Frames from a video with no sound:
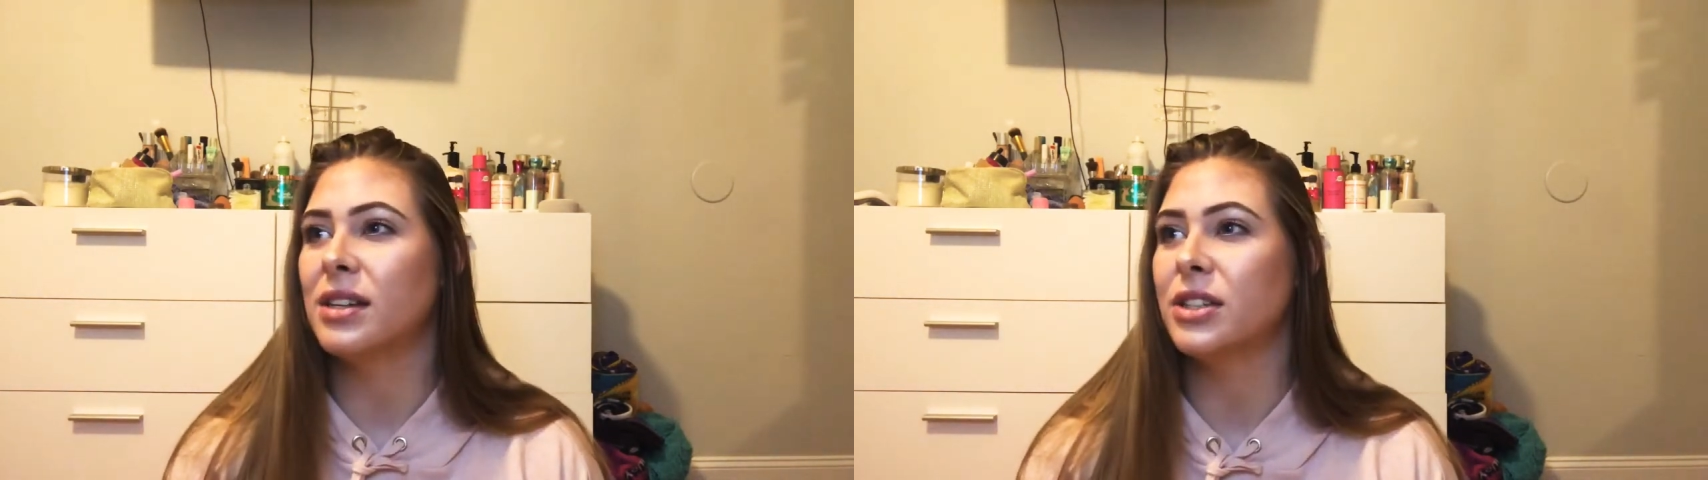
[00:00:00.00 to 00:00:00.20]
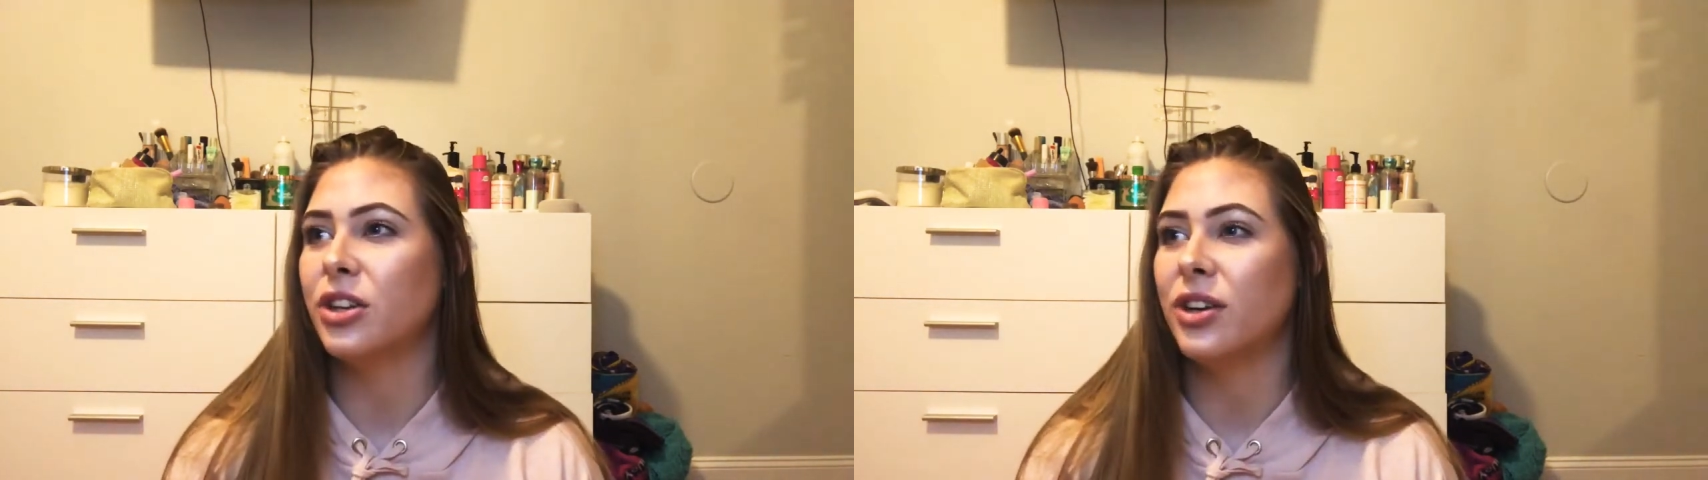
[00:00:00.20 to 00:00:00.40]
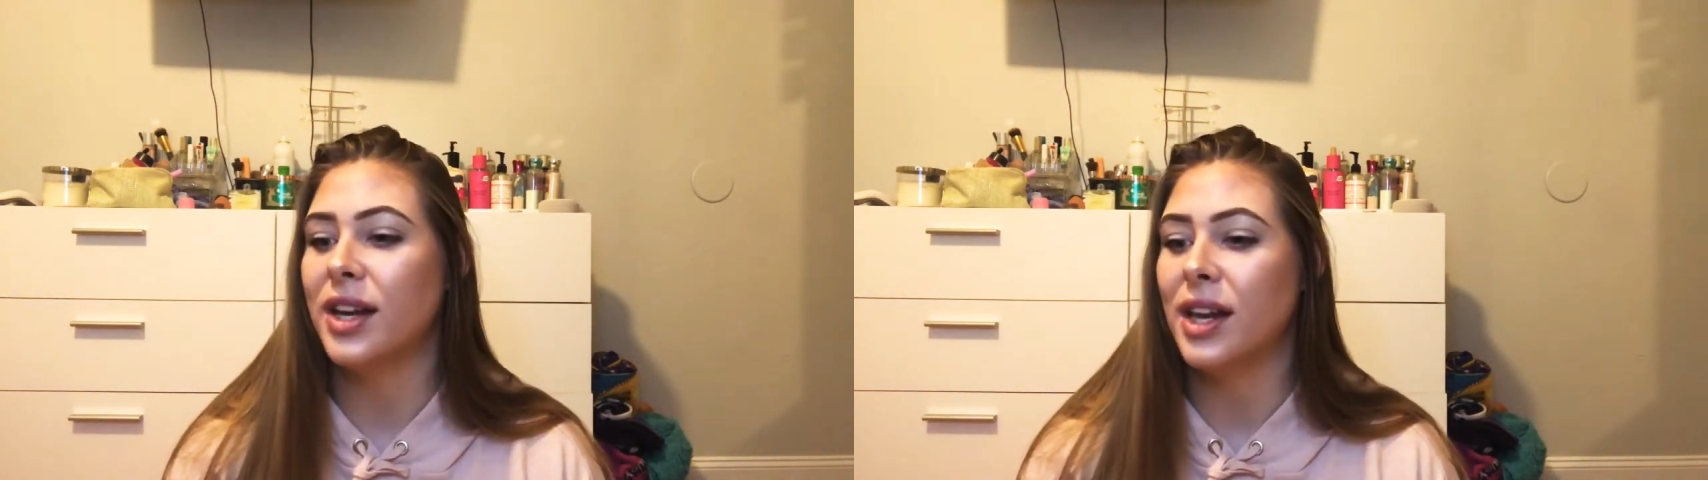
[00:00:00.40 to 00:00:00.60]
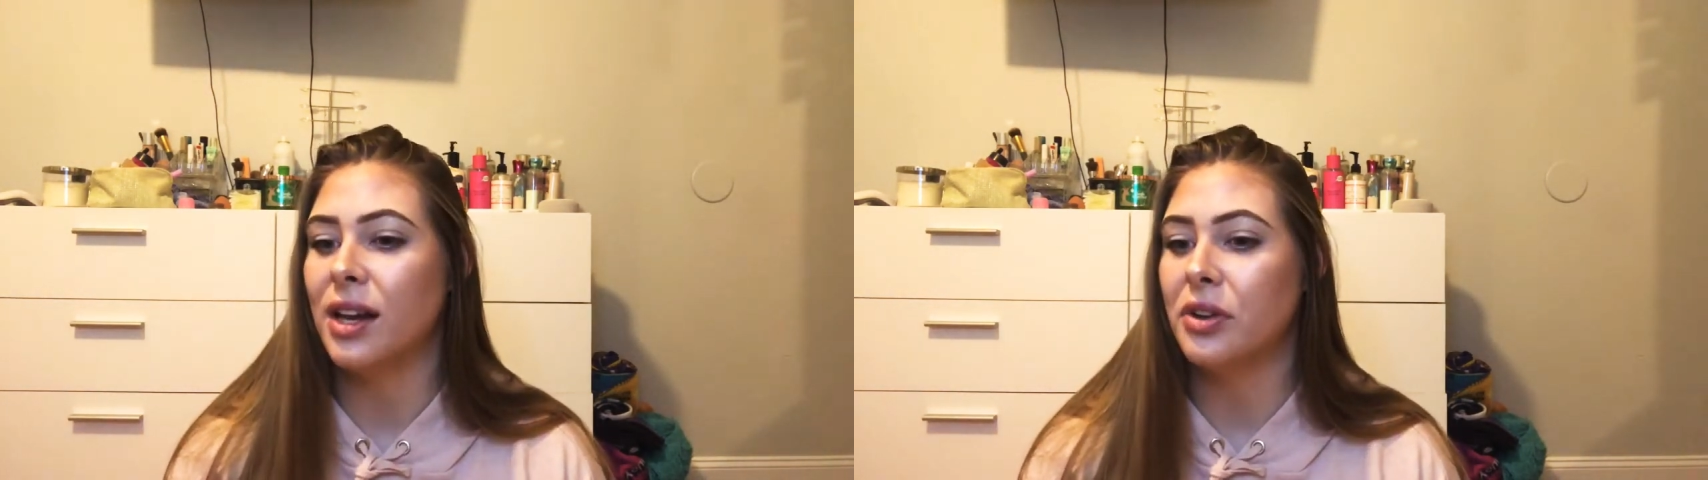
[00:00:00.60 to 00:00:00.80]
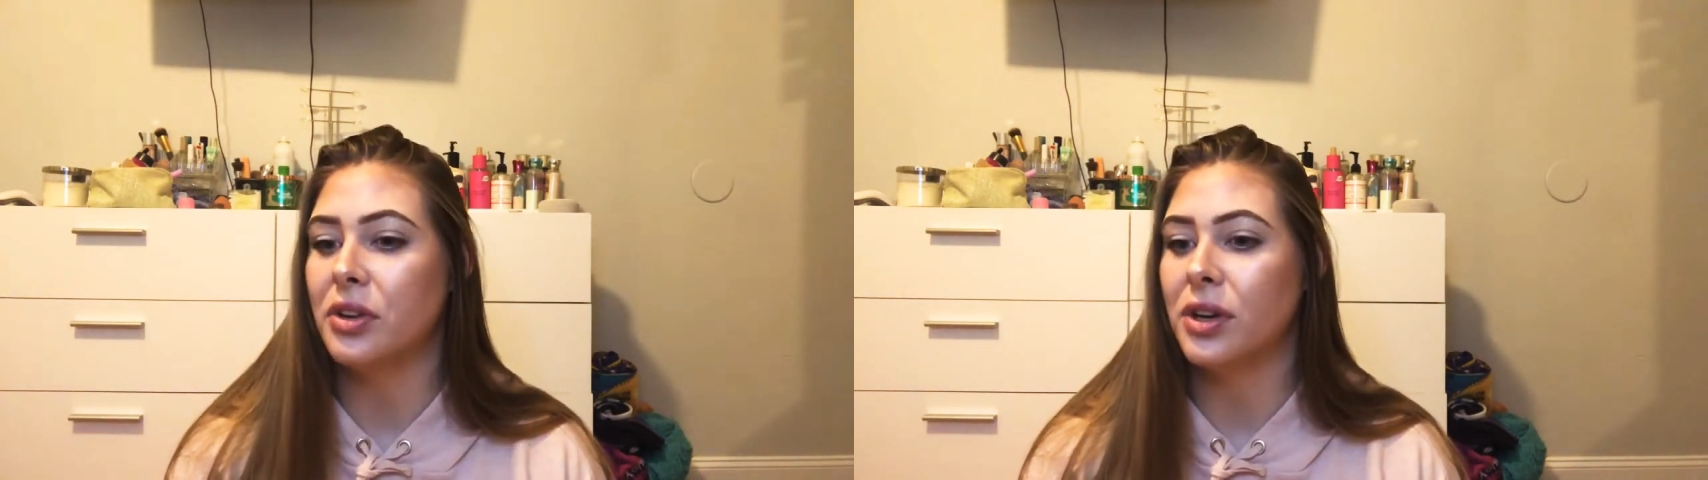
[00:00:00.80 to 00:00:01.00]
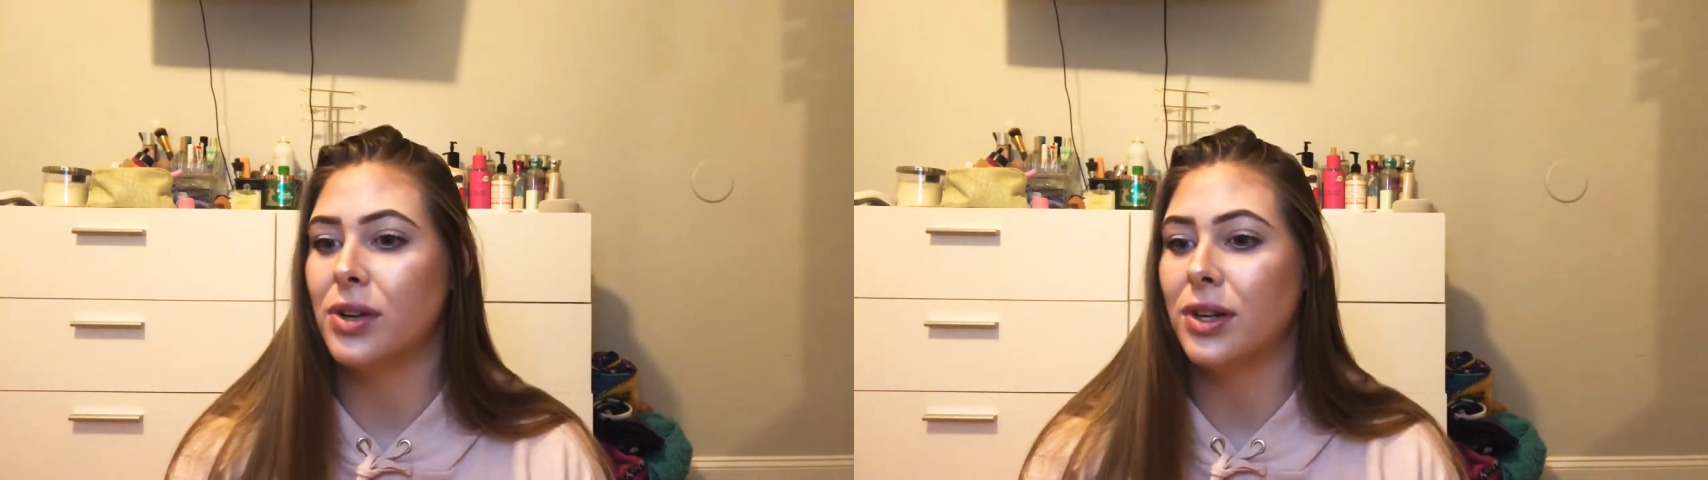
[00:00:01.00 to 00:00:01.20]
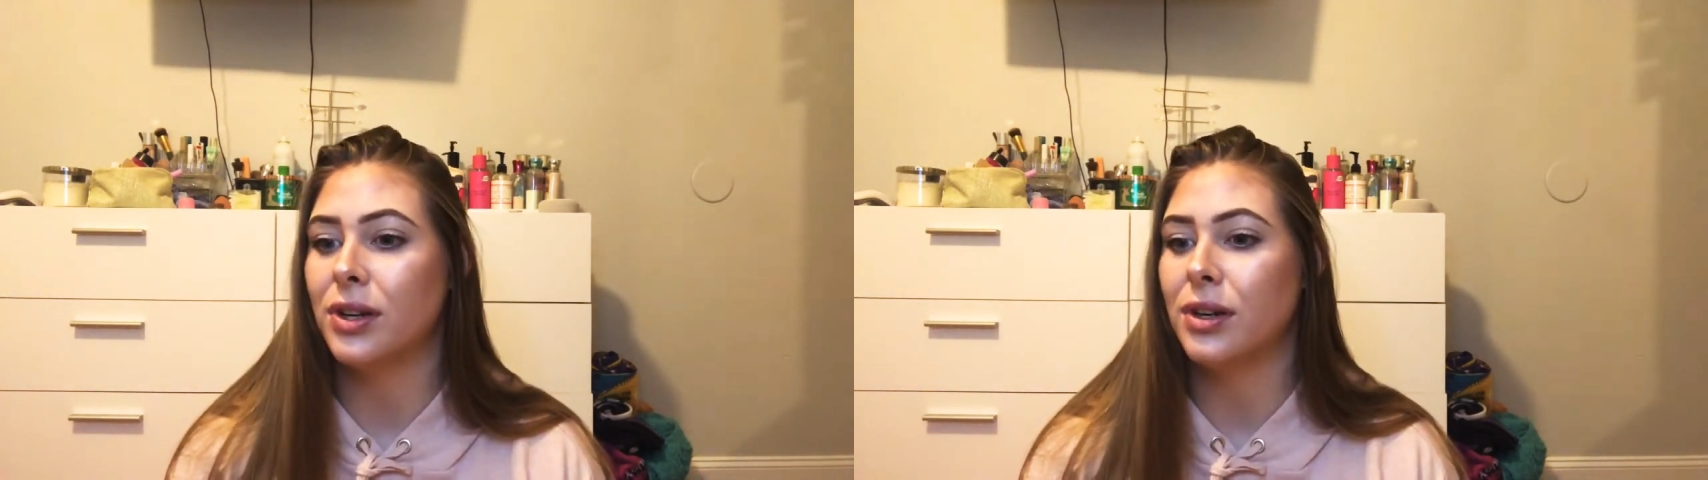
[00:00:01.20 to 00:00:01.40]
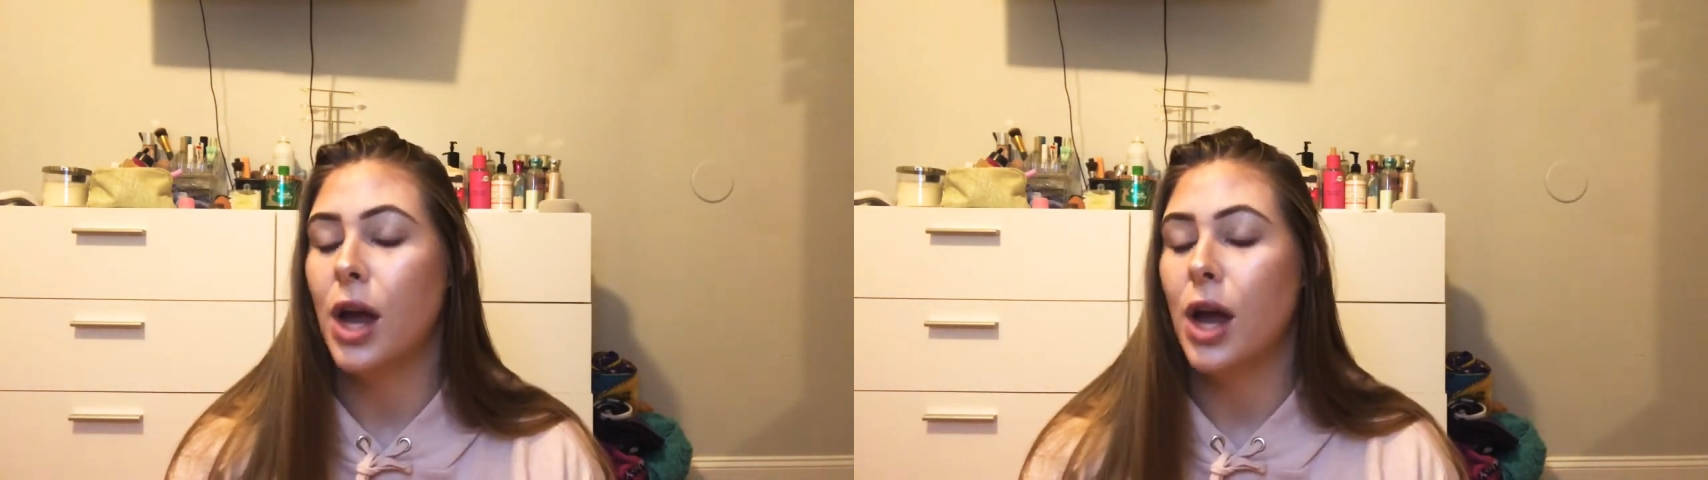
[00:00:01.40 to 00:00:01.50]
is there anything else I ordered?